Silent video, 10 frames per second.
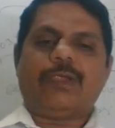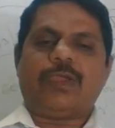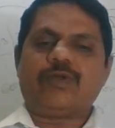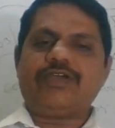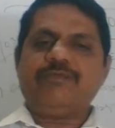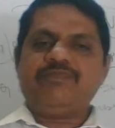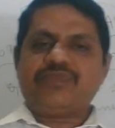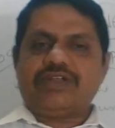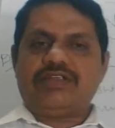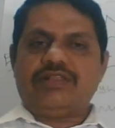Okay,
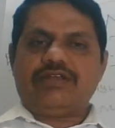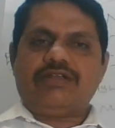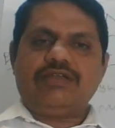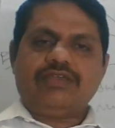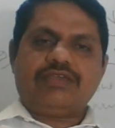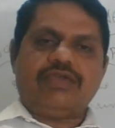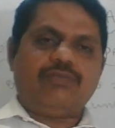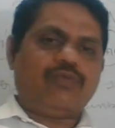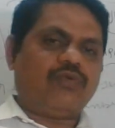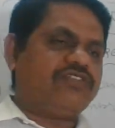till that
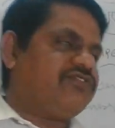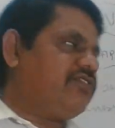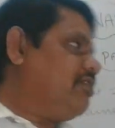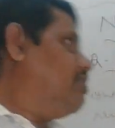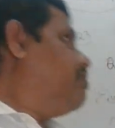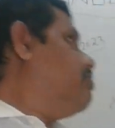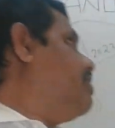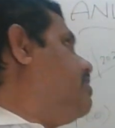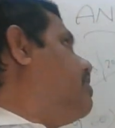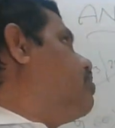keep watching
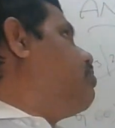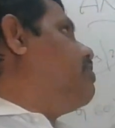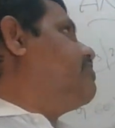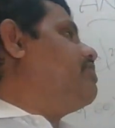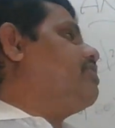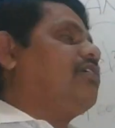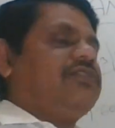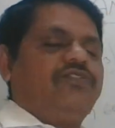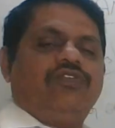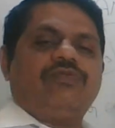my Anubhava
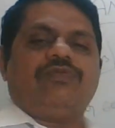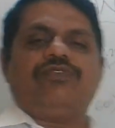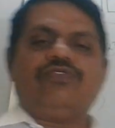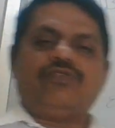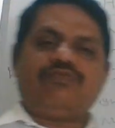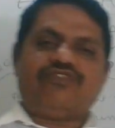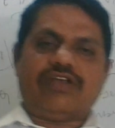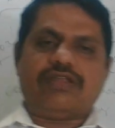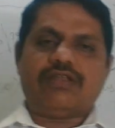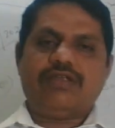Sara YouTube
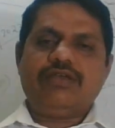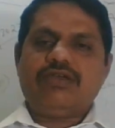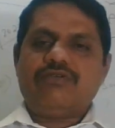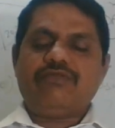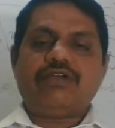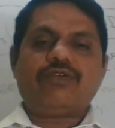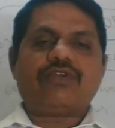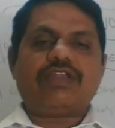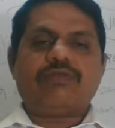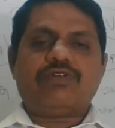channel where you
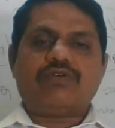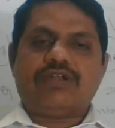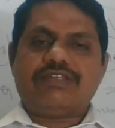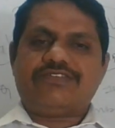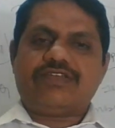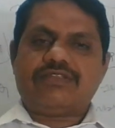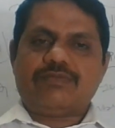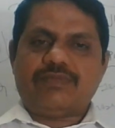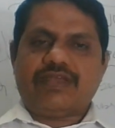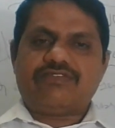can able to understand the
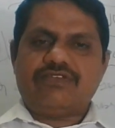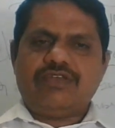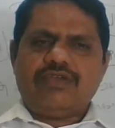maths